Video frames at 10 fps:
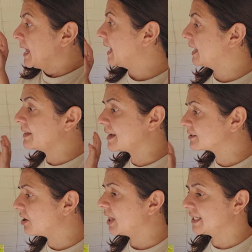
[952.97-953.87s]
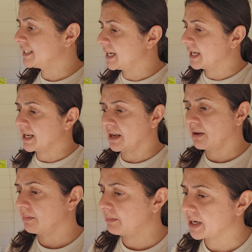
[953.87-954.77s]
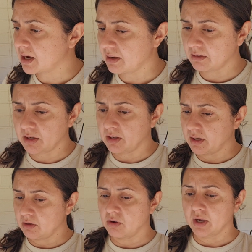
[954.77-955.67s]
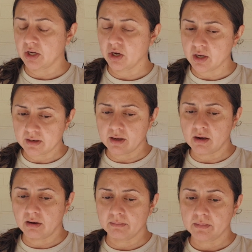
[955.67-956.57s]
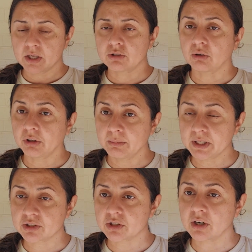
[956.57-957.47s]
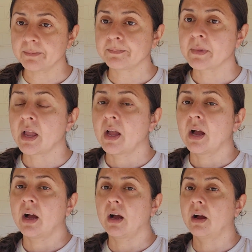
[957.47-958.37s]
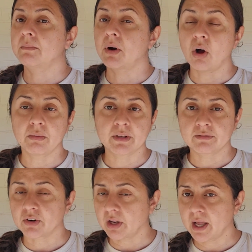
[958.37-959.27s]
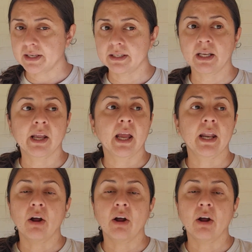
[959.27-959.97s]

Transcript: And that's all I did. Because, a good soil mixture, always fertilizing, and